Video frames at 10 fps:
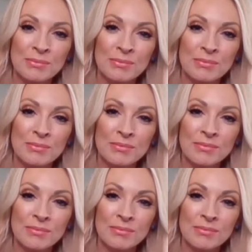
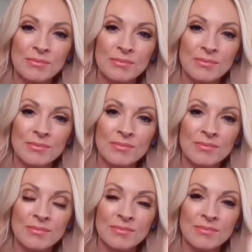
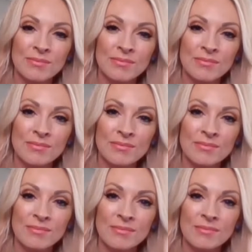
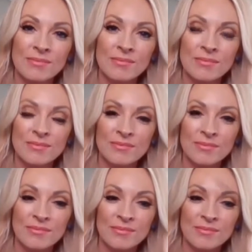
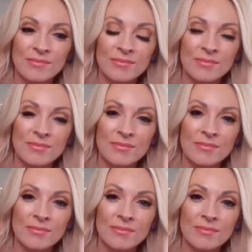
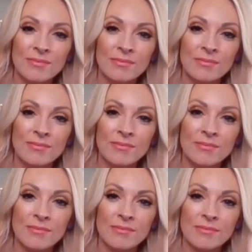
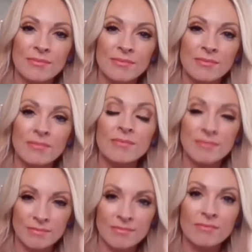
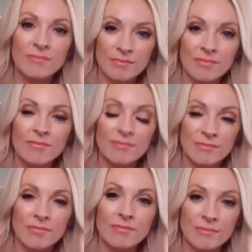
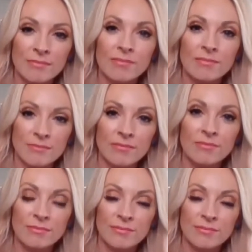(silent)